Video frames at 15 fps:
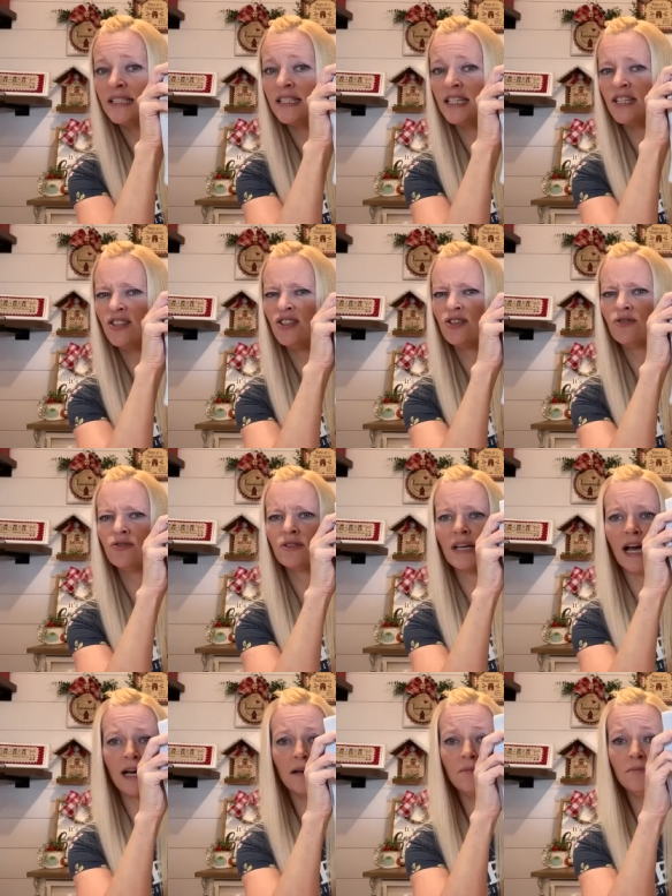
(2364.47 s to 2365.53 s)
did use,
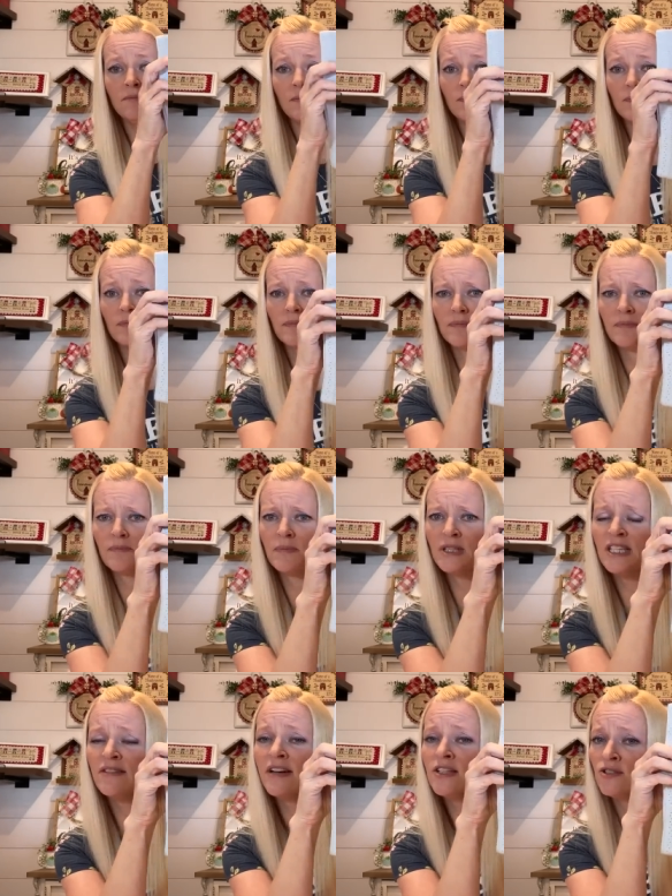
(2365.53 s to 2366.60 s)
I'm
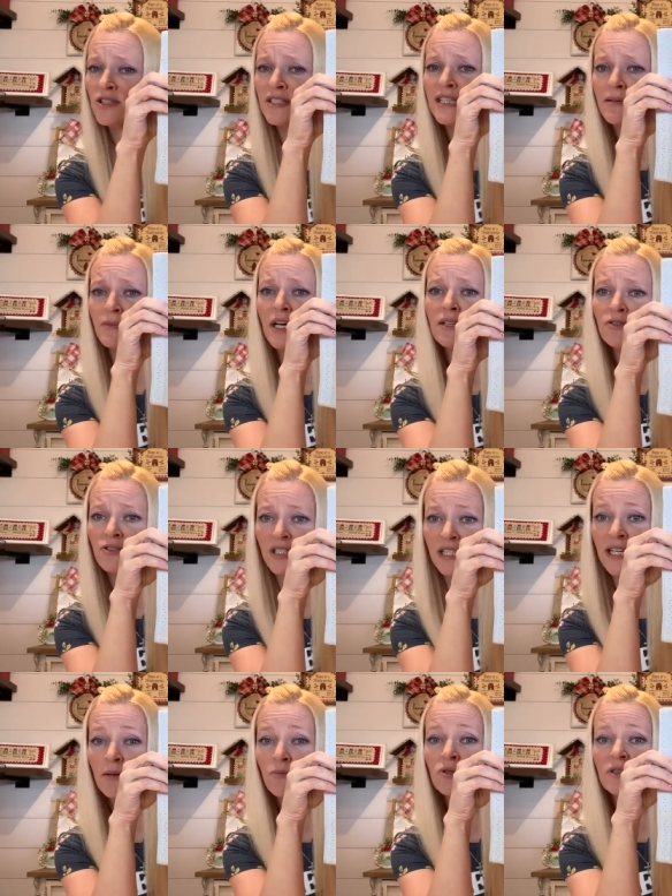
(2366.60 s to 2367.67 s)
believe I used the same colors as
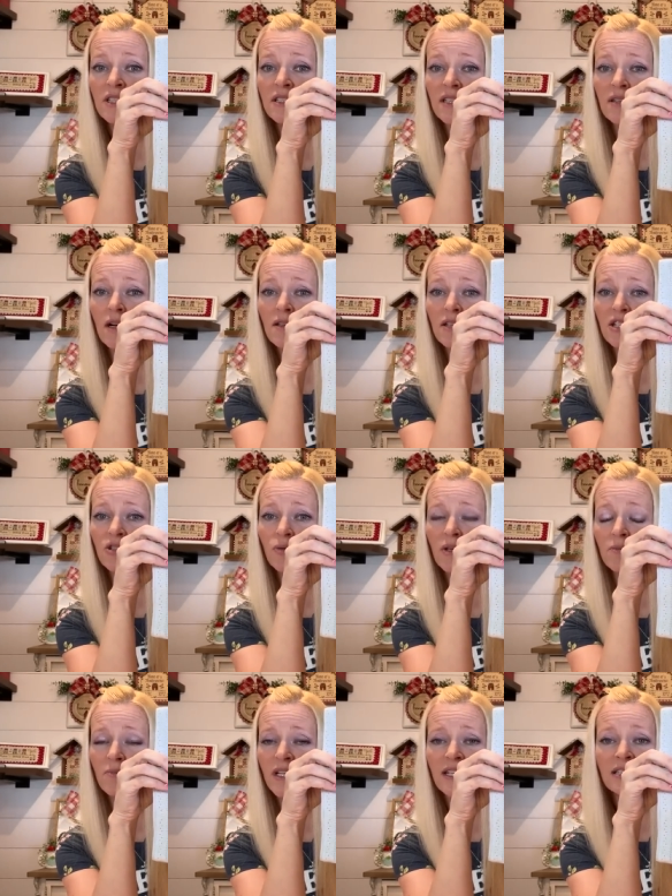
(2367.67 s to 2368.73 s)
Kimberly did on this
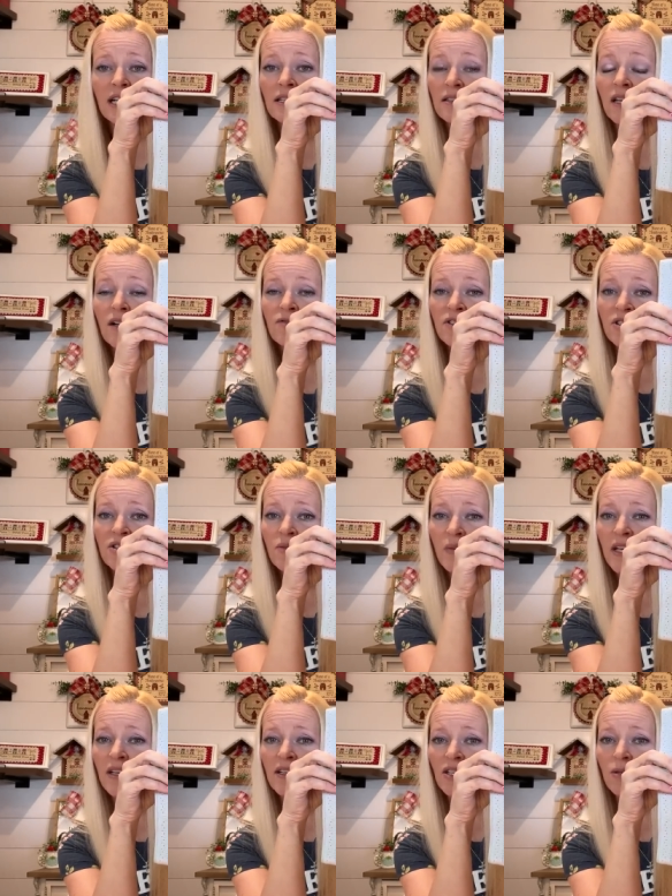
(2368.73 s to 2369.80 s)
one because I loved the
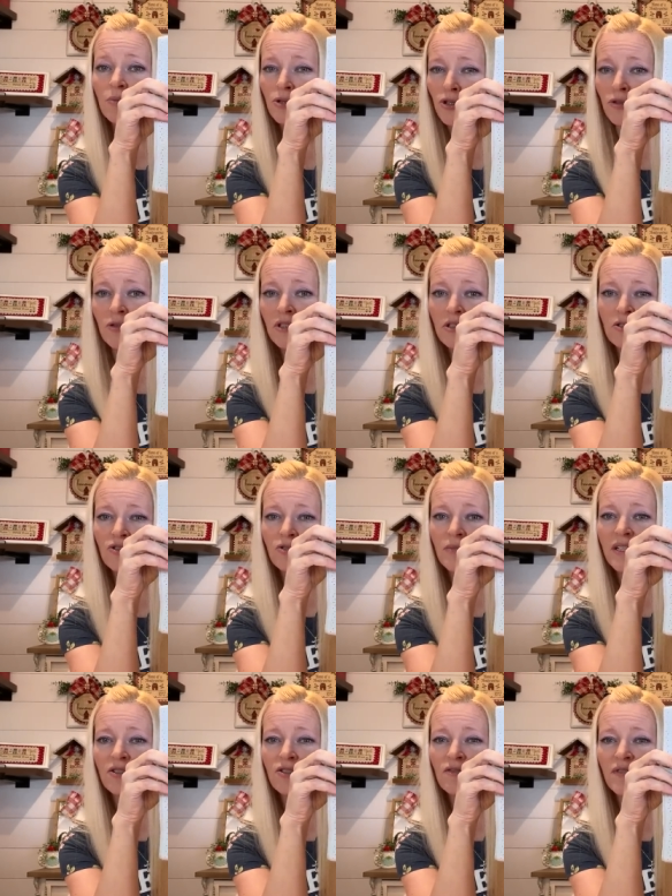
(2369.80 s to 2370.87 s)
pink and the blue because those are
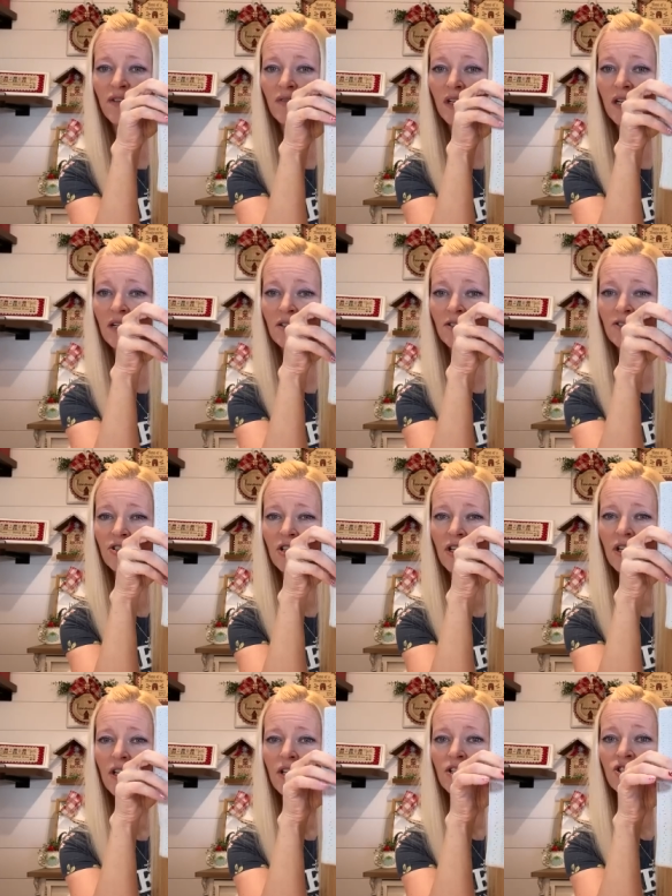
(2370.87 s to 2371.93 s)
my two favorite colors.
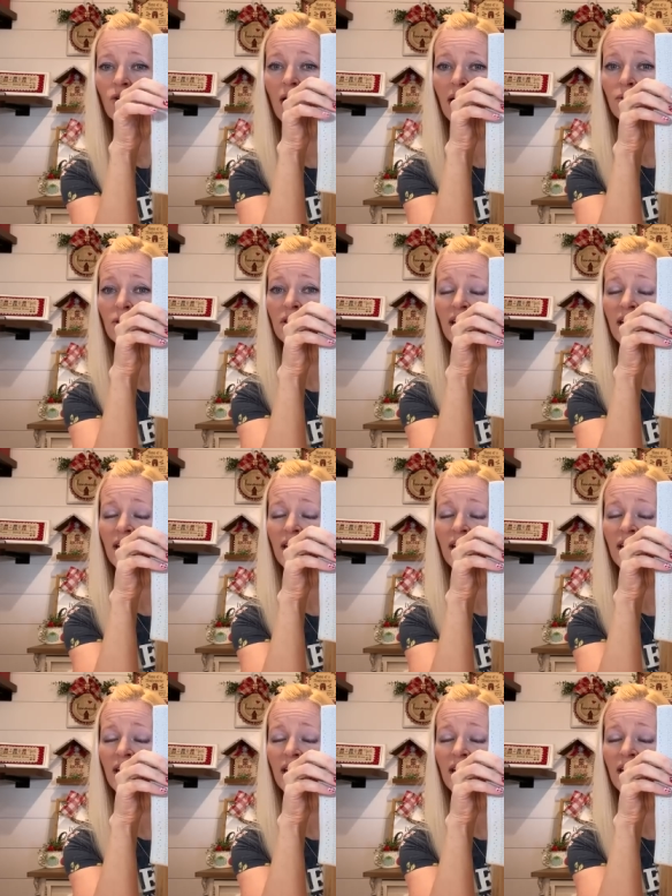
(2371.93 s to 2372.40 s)
So I would